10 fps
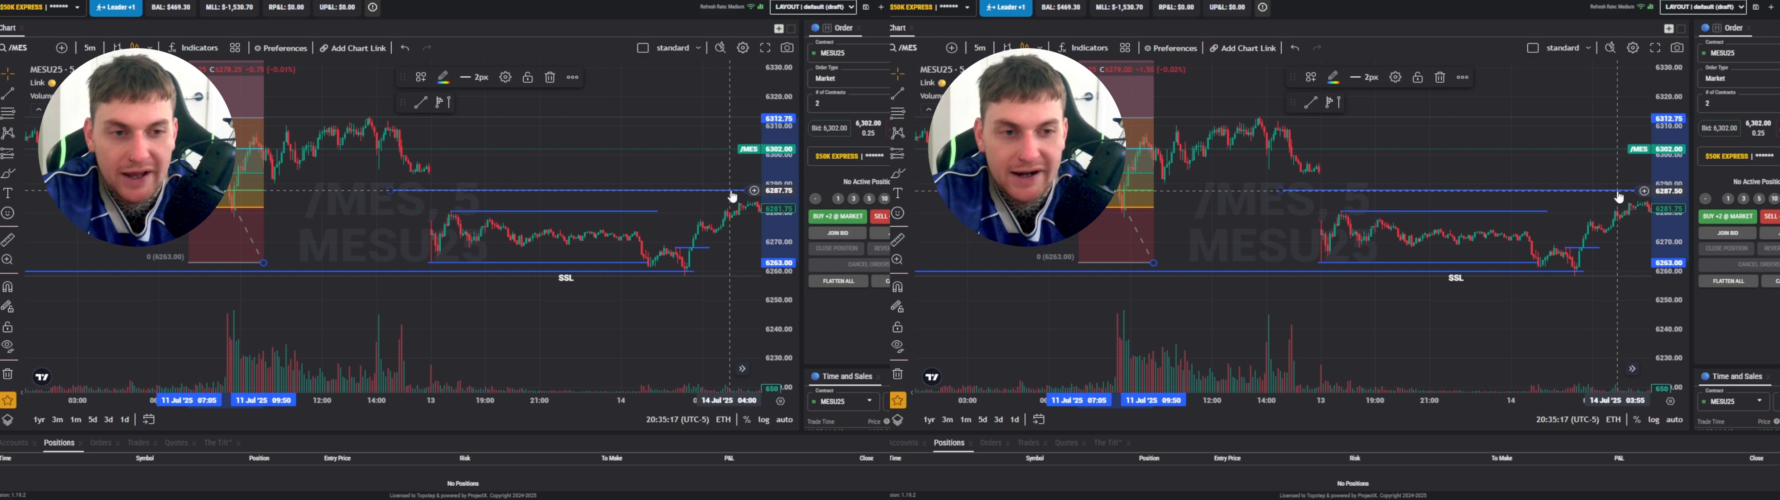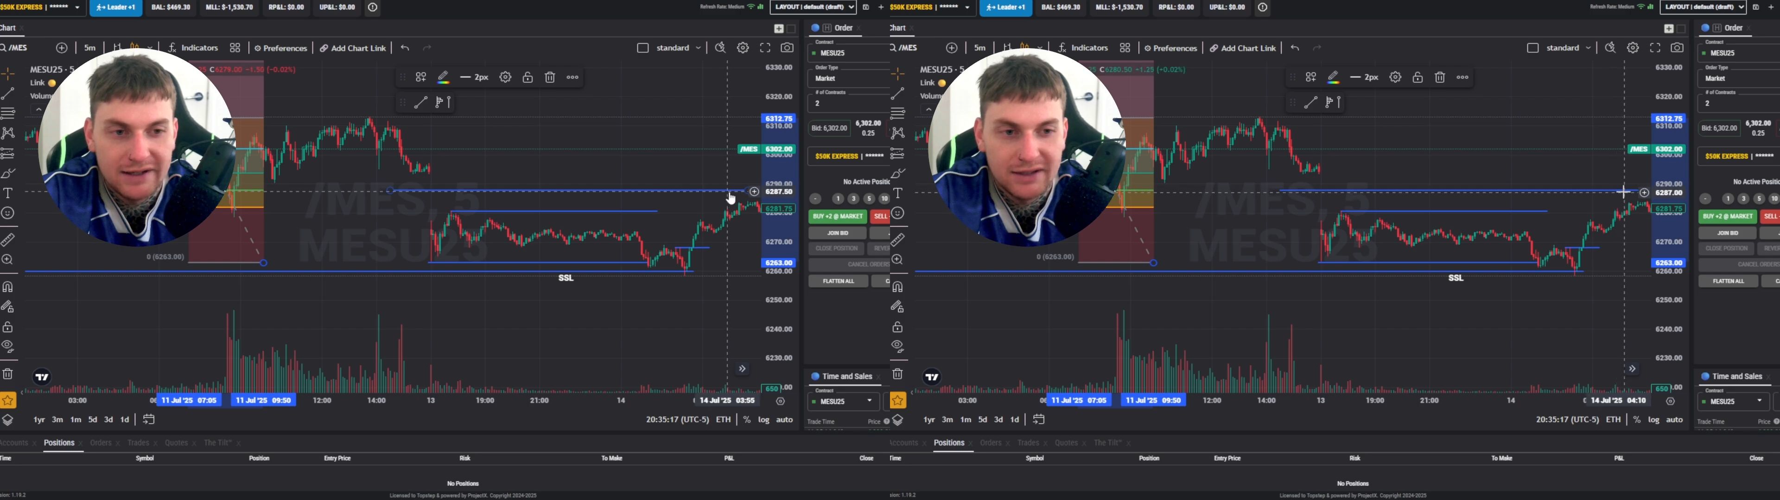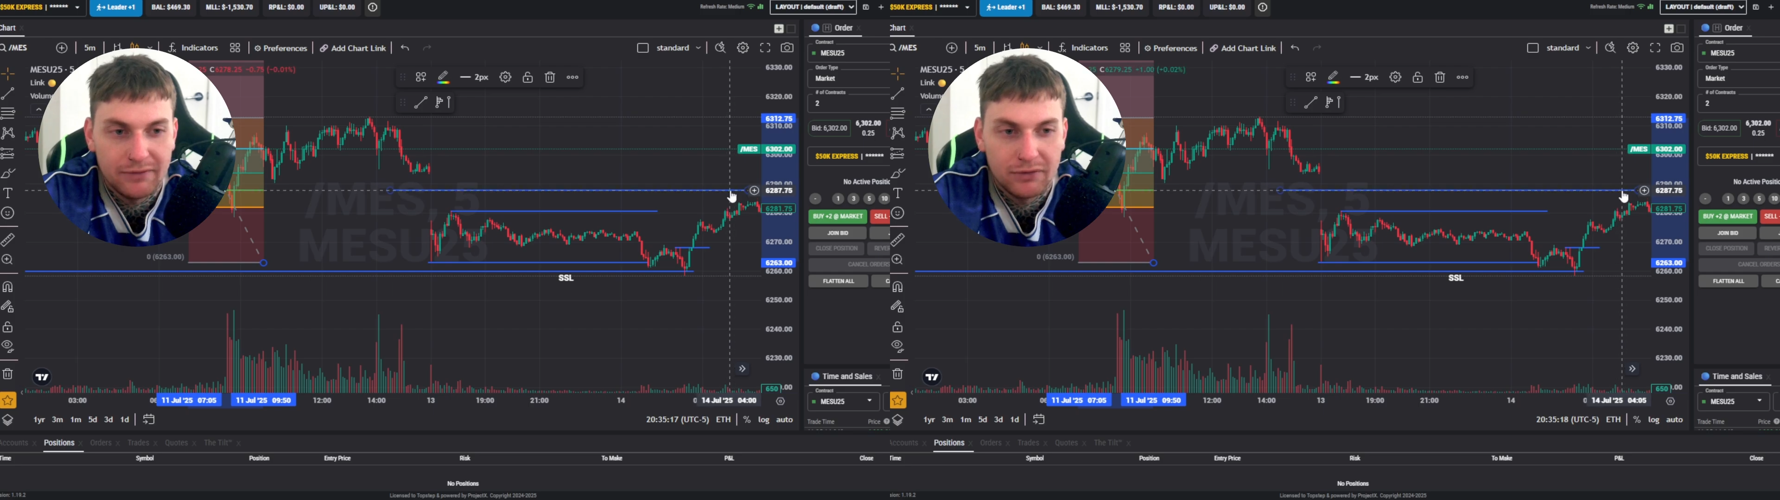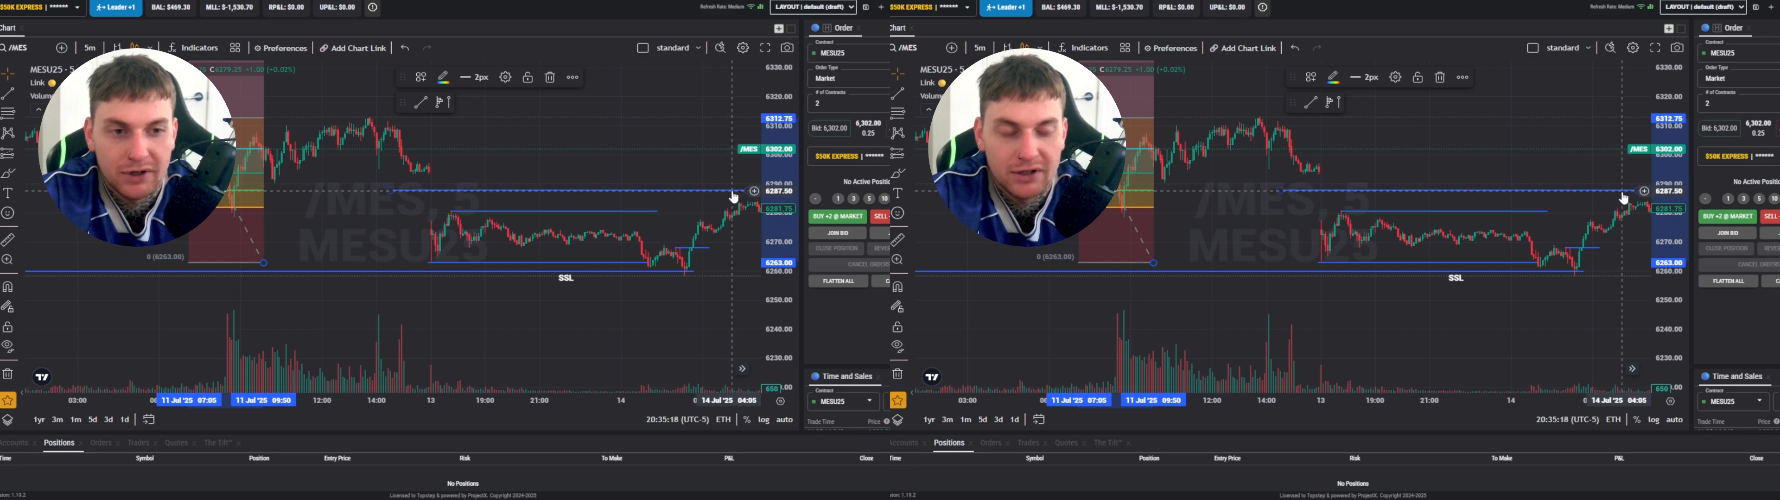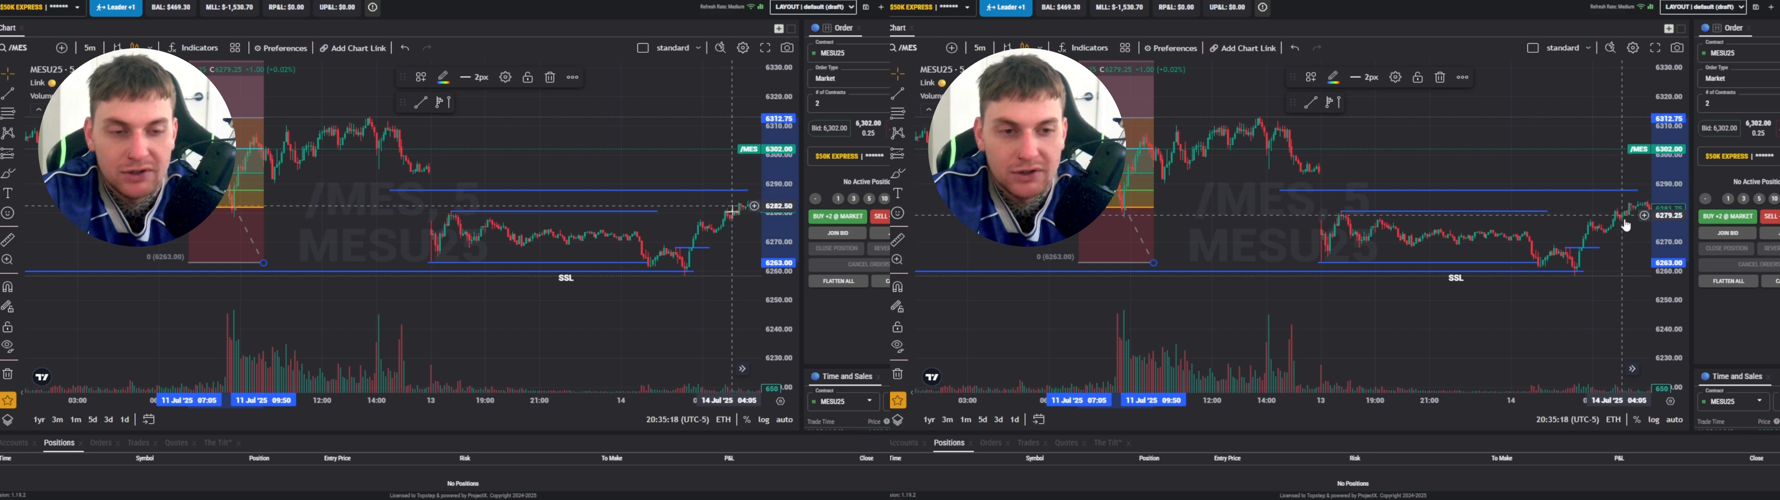87
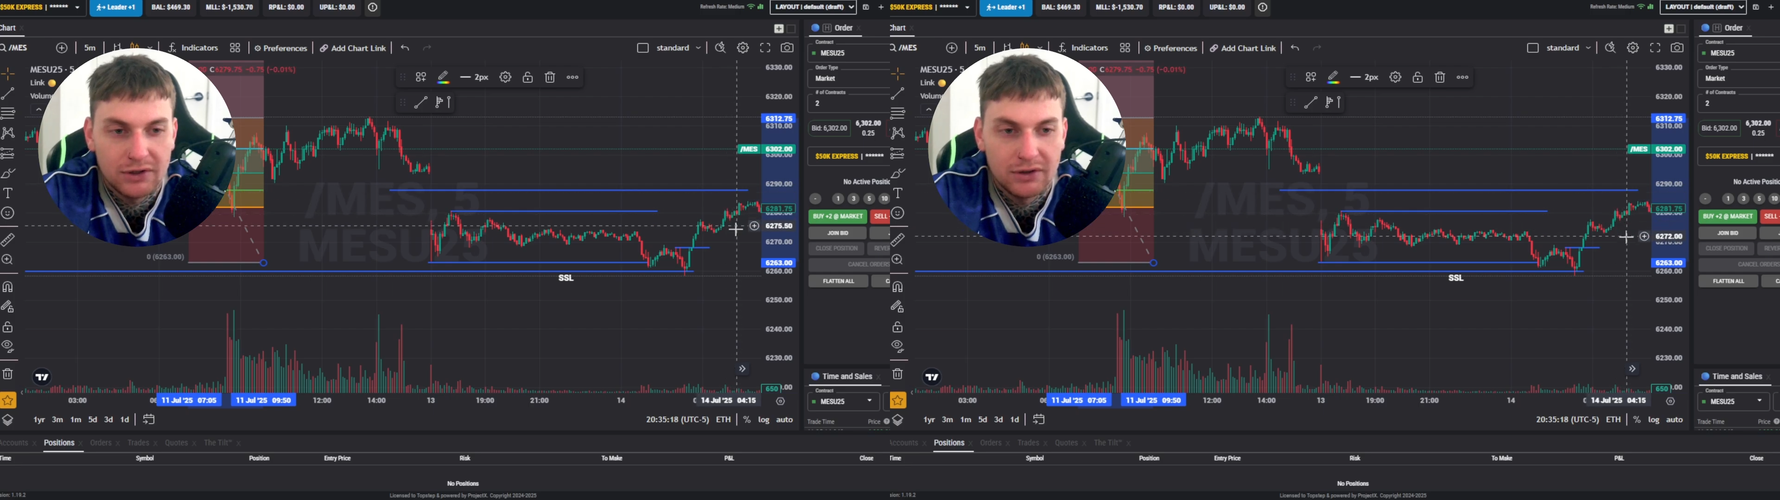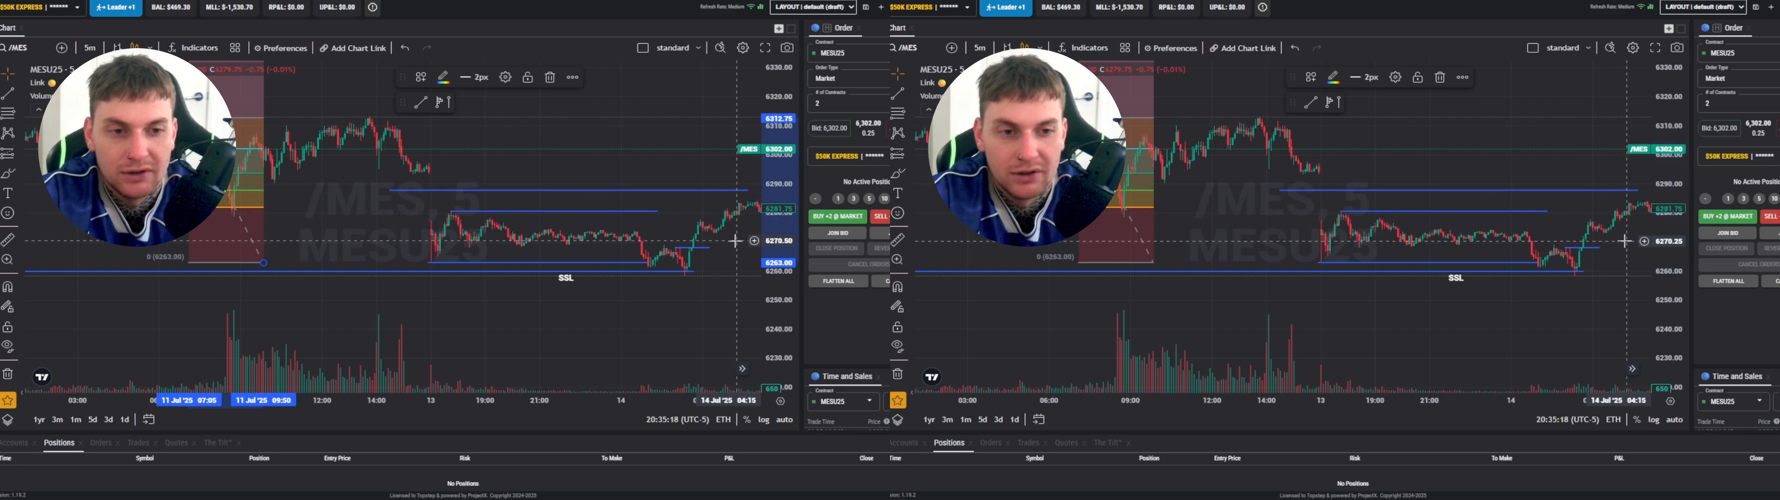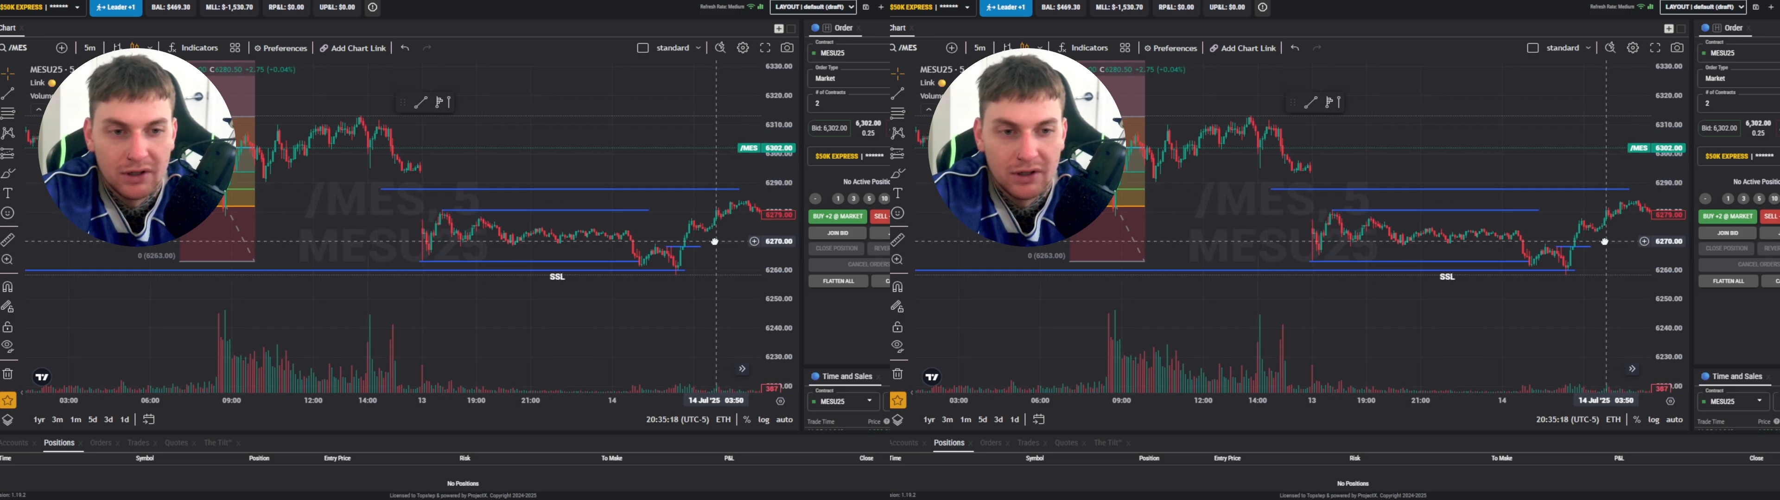range. So